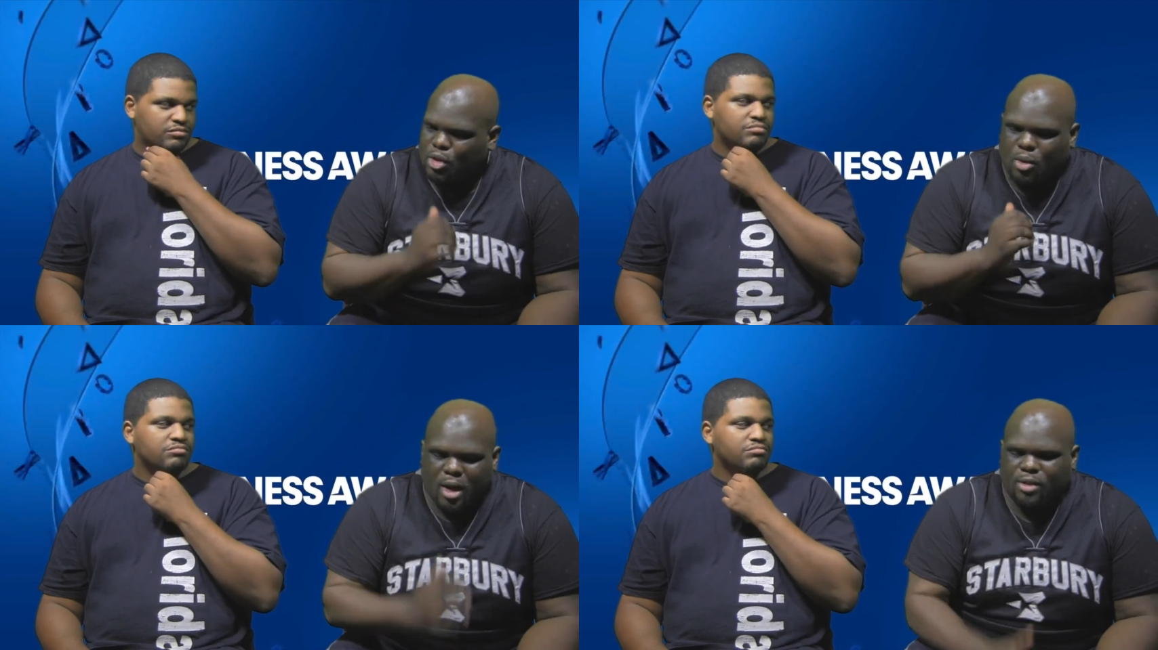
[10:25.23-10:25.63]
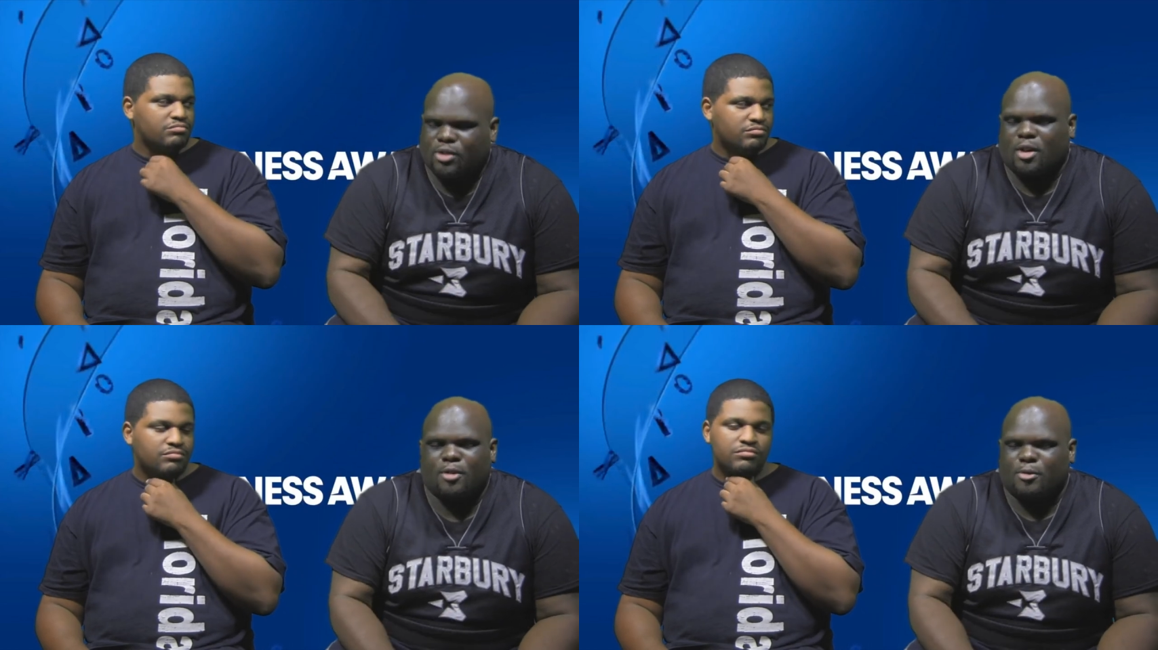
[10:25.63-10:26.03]
Speaker 1: Great
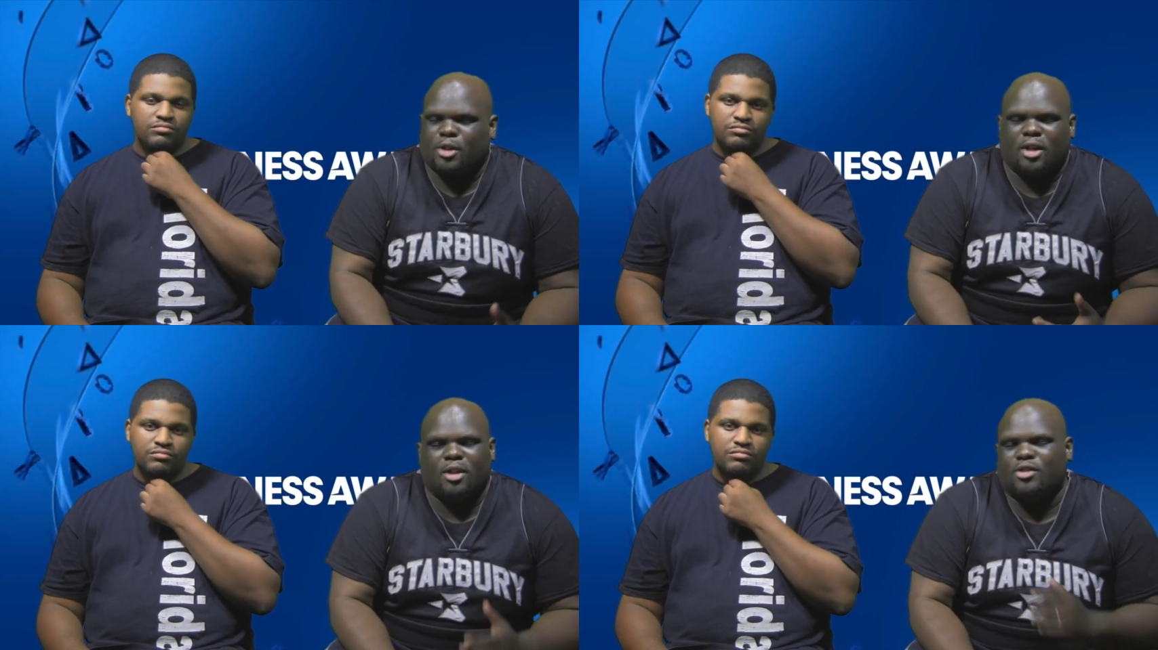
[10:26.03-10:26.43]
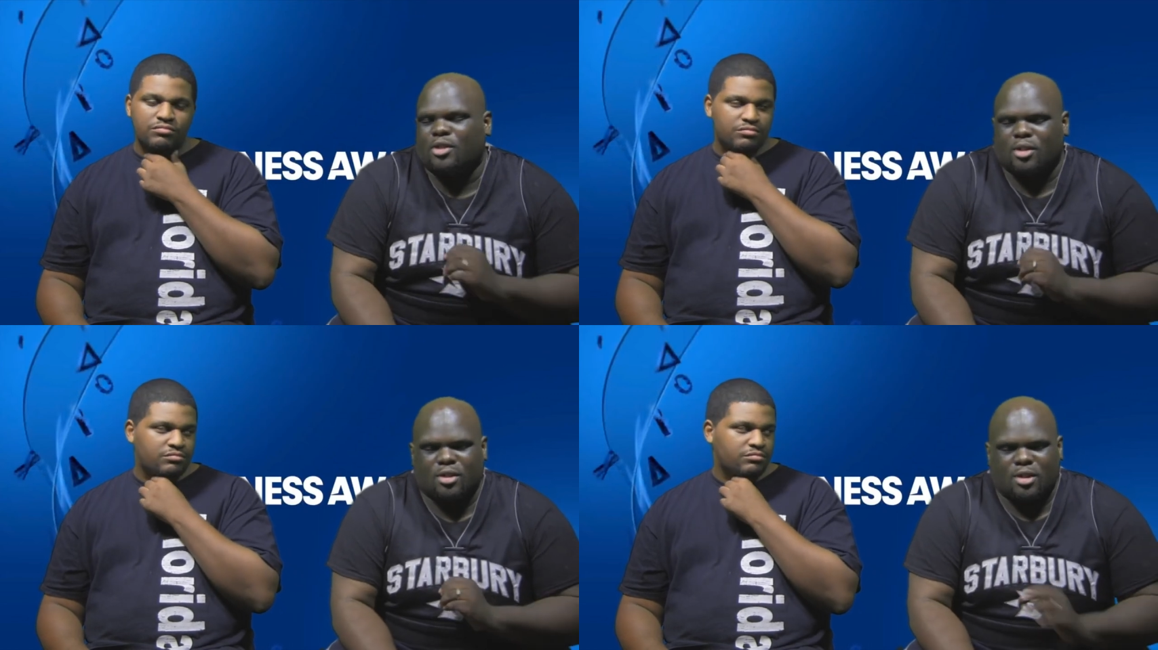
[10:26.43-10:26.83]
stuff for kids
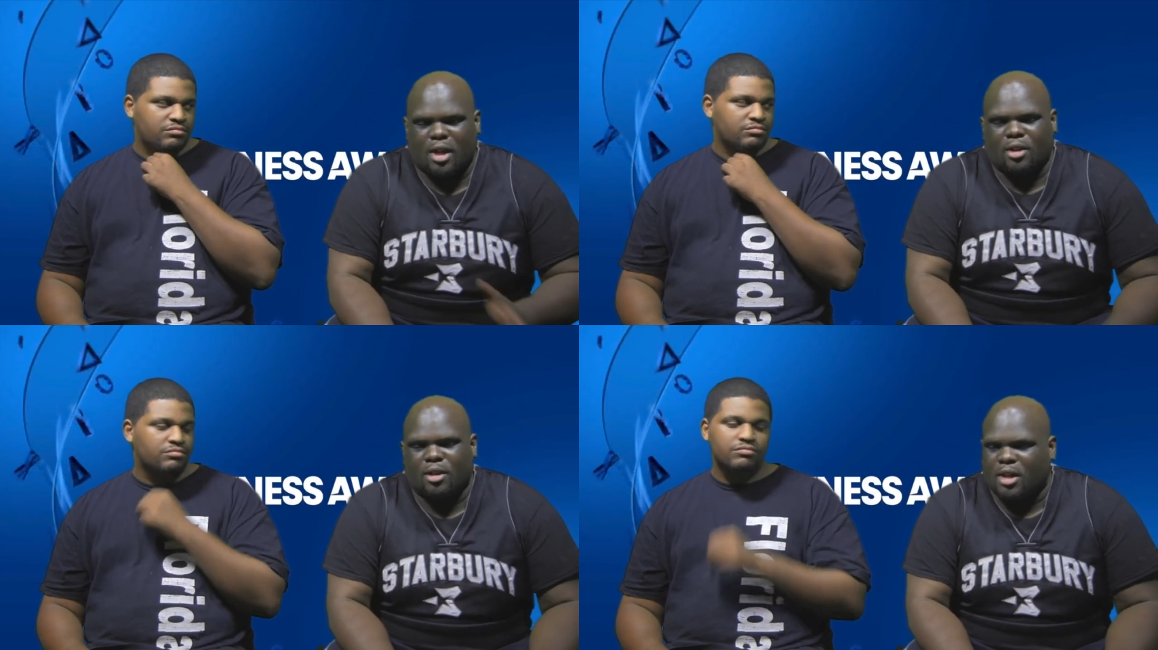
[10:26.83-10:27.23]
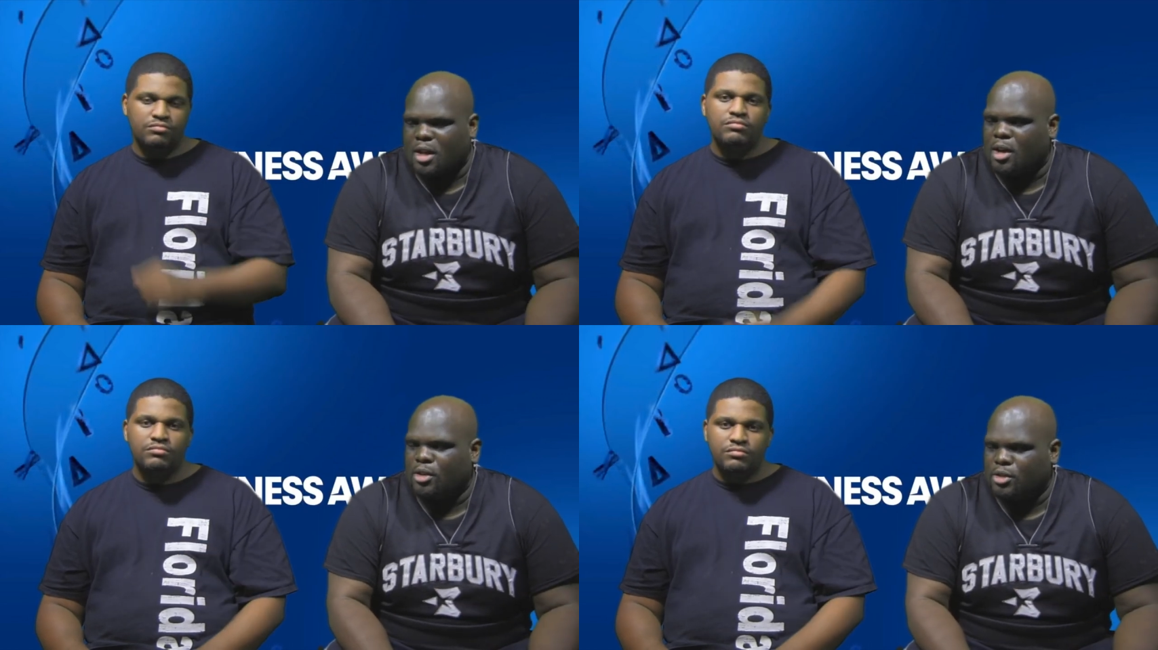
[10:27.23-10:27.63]
to take a look at
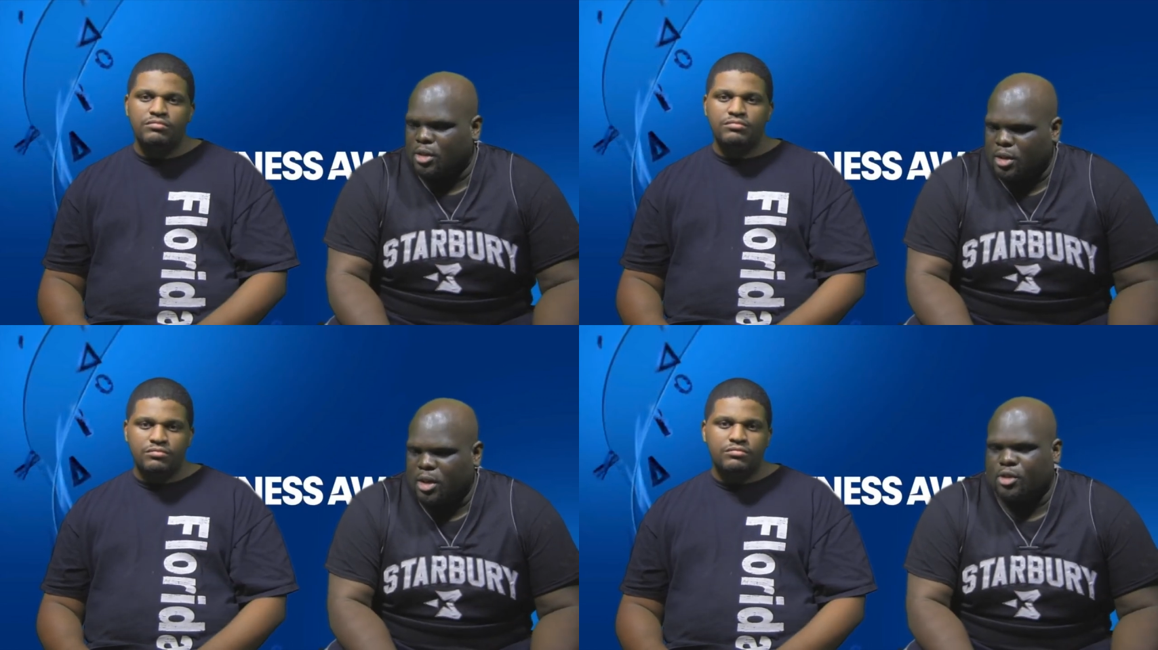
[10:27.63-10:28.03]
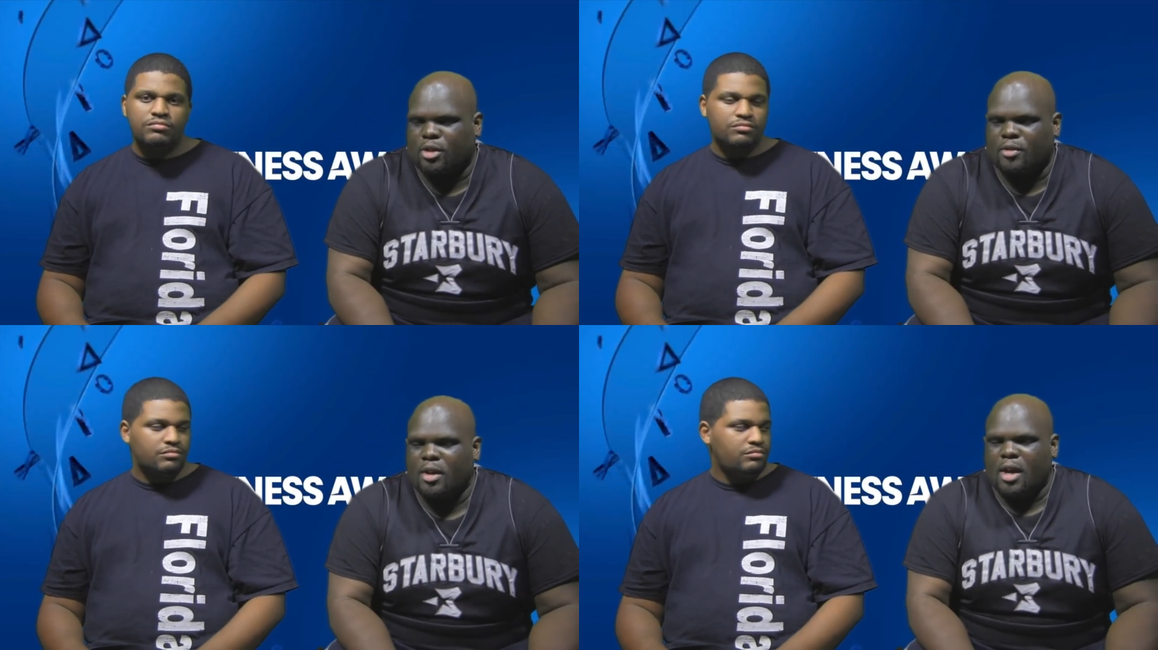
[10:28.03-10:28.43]
our take a look at our
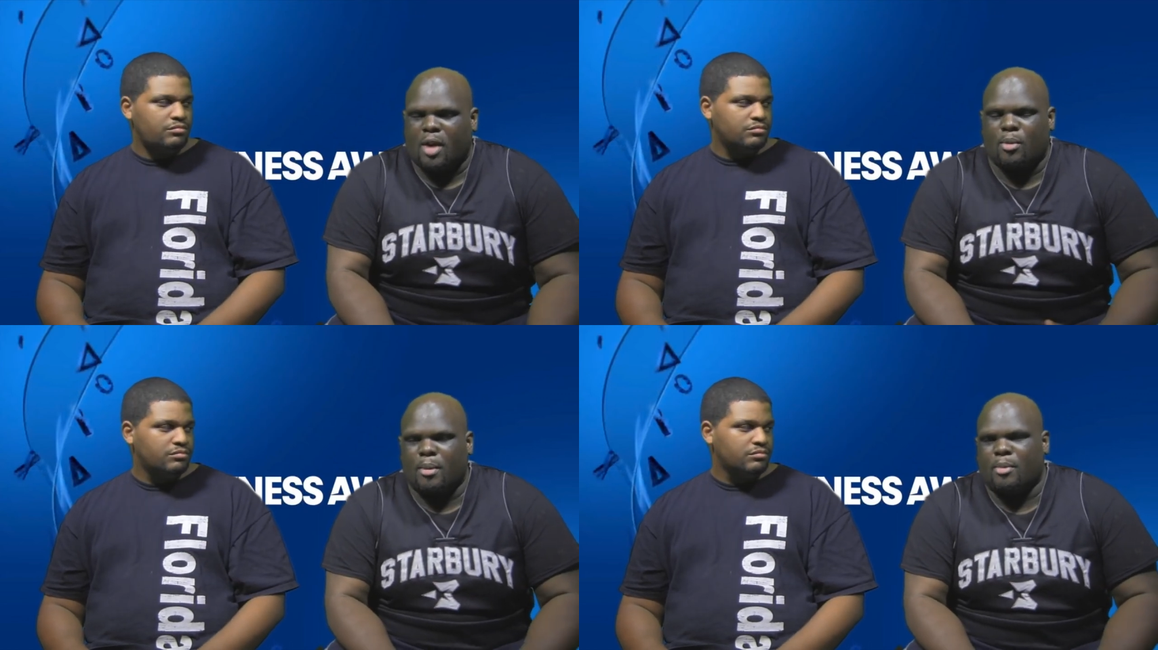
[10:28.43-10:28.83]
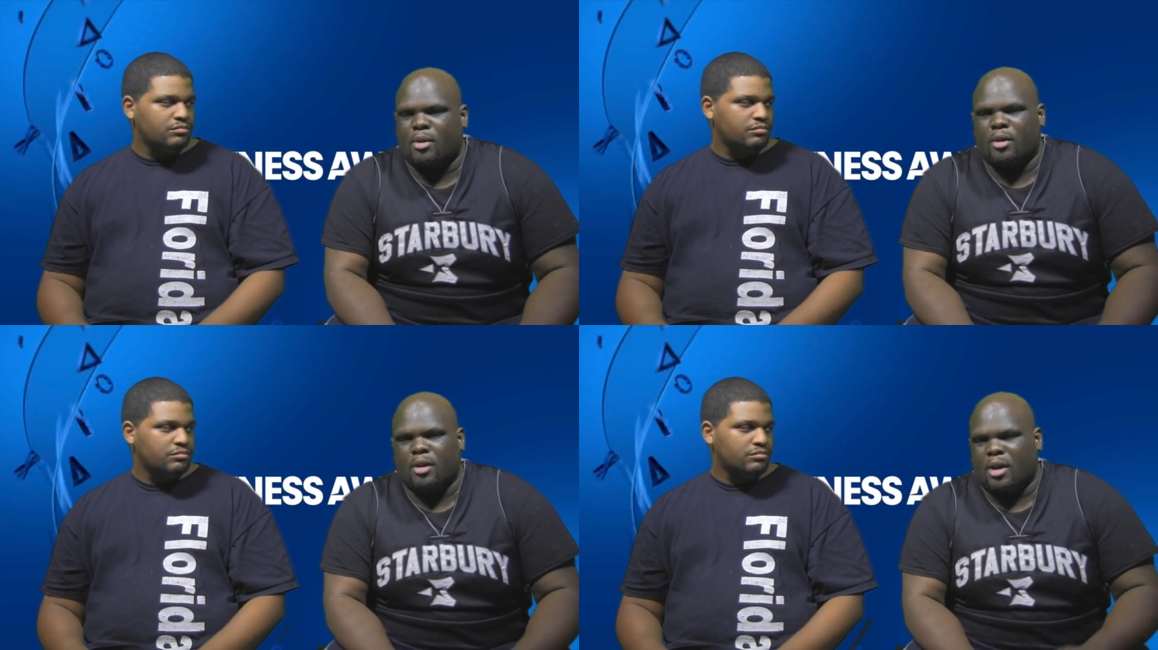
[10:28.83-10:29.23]
stuff. And
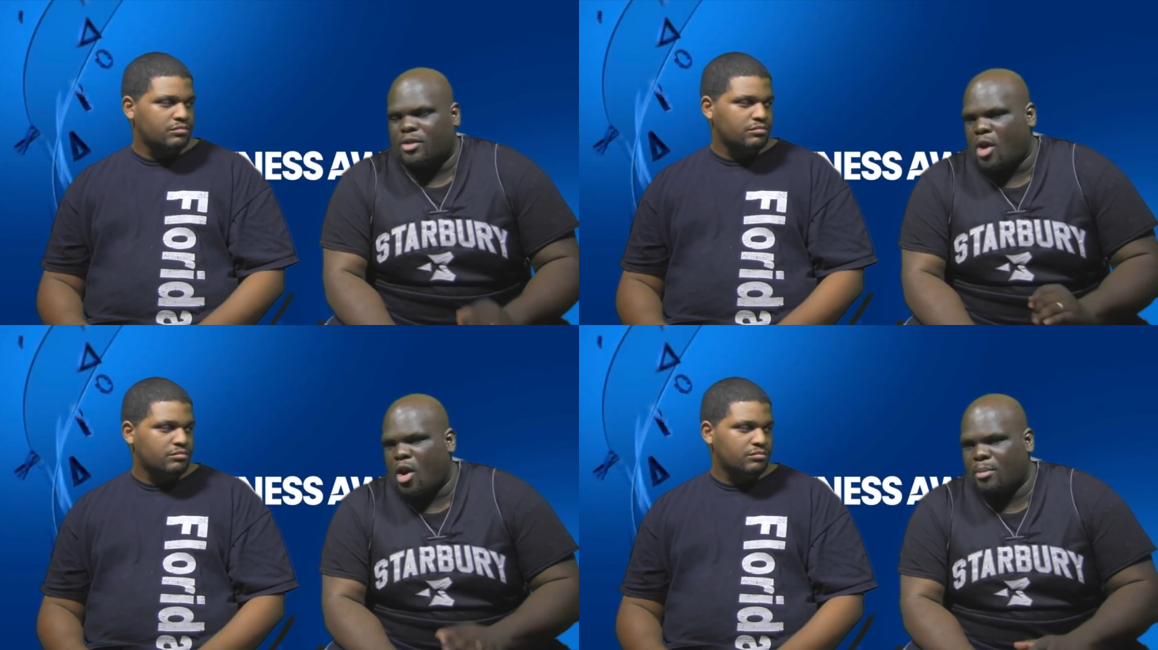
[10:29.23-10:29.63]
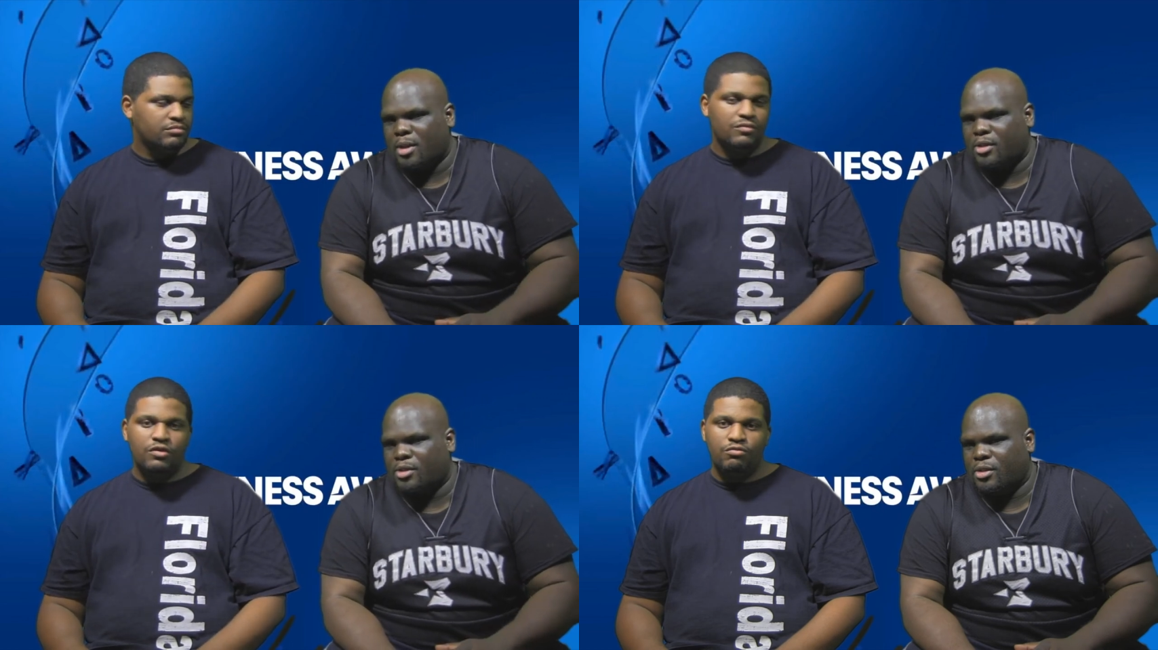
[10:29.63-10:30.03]
remember, it's harmless.